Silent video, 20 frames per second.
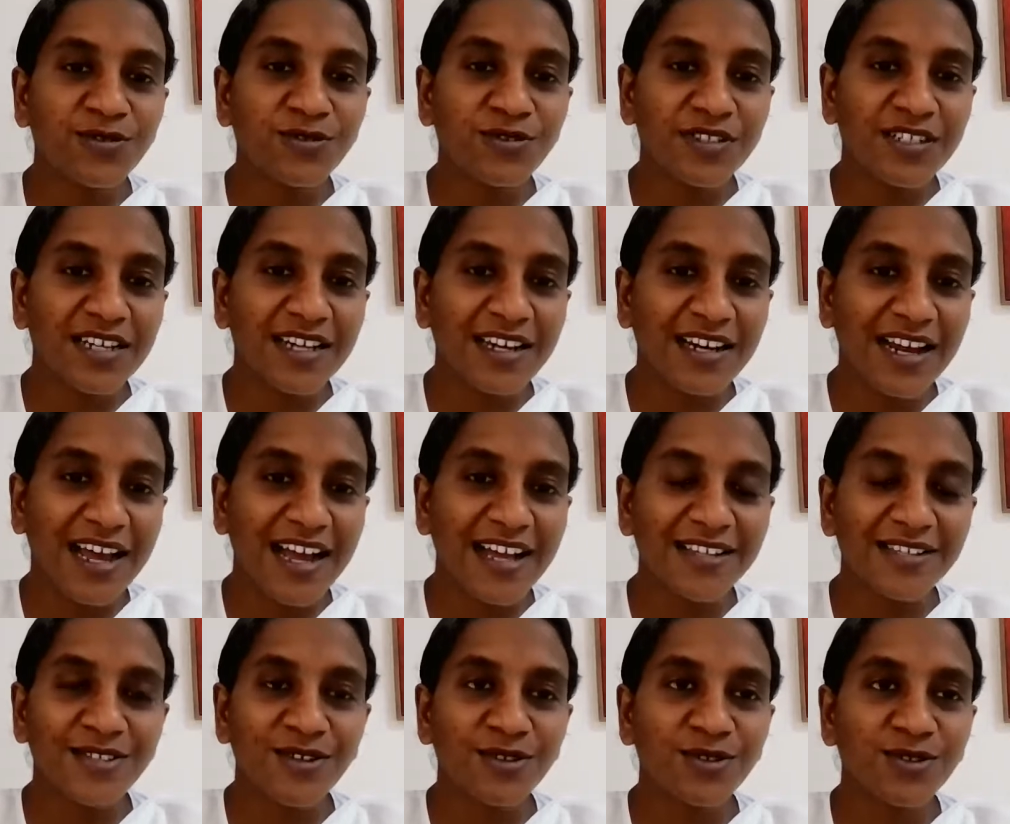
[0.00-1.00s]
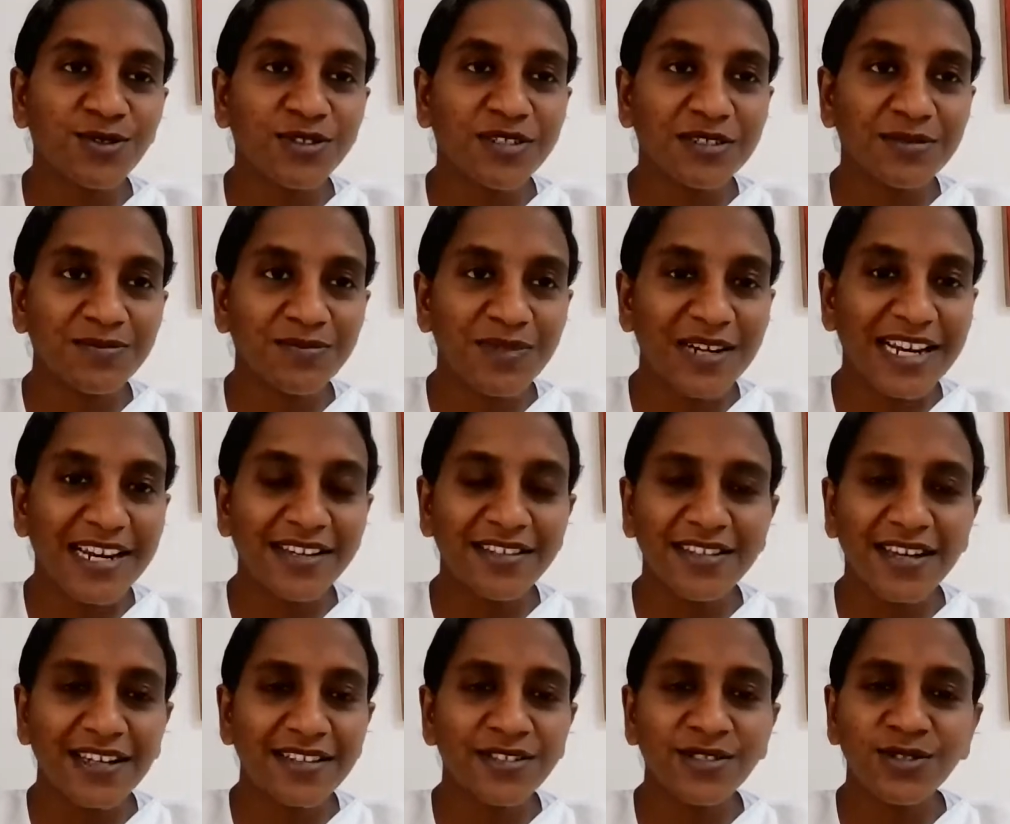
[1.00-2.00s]
to realize or to
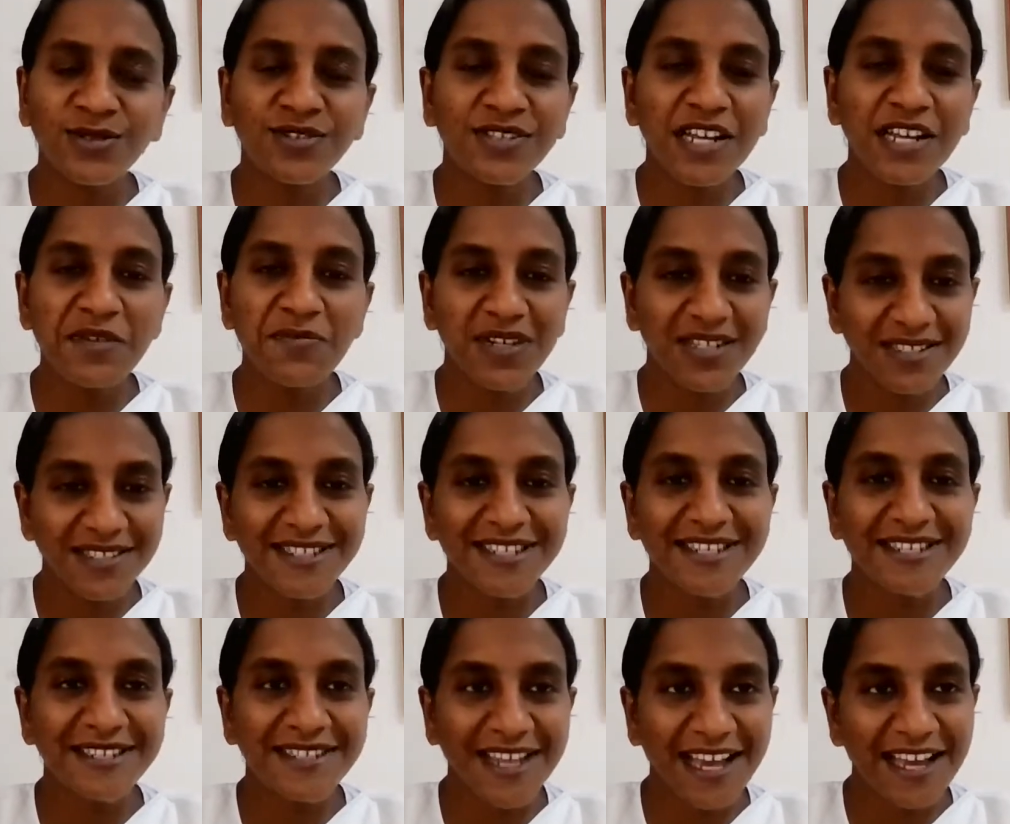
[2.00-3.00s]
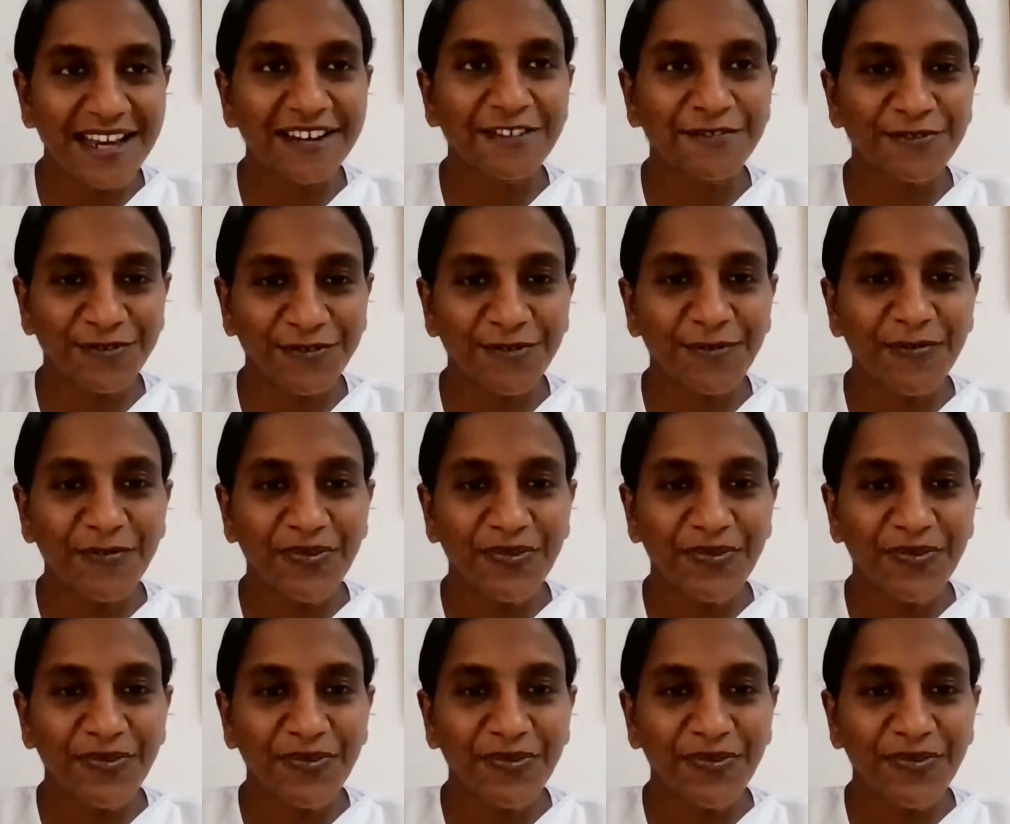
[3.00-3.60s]
complete that, so 3 months is enough.